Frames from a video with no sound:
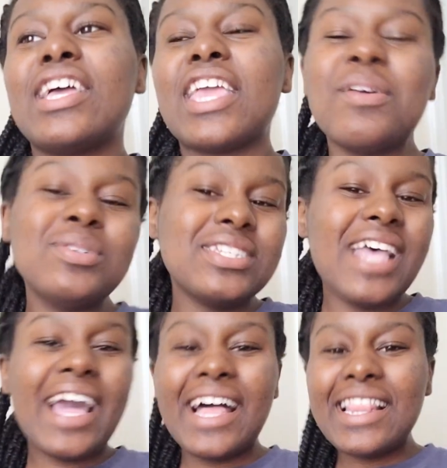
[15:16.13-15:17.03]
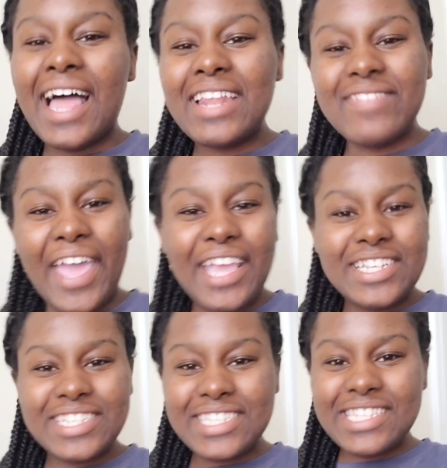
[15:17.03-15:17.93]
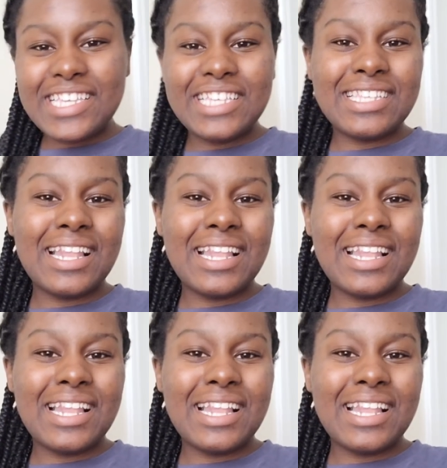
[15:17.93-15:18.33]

it was just like a lot of anxiousness and